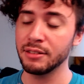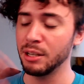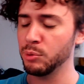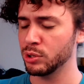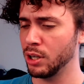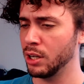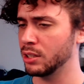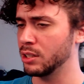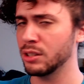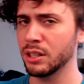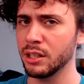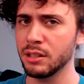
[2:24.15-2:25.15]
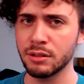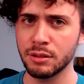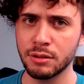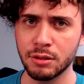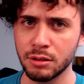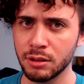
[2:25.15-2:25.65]
Time War Tonic and cookies are
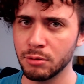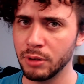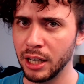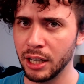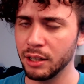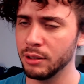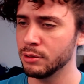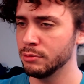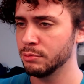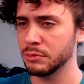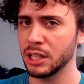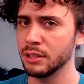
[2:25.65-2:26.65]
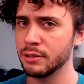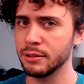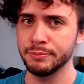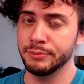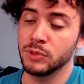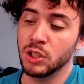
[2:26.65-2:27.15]
usually the way I go because
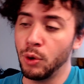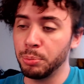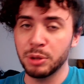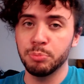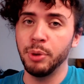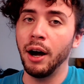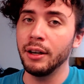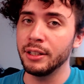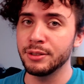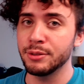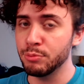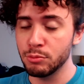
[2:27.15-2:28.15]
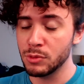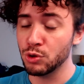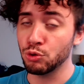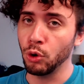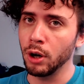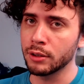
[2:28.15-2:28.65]
Corrupting Pot is
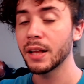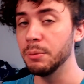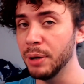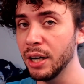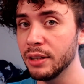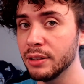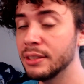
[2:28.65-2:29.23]
strong. But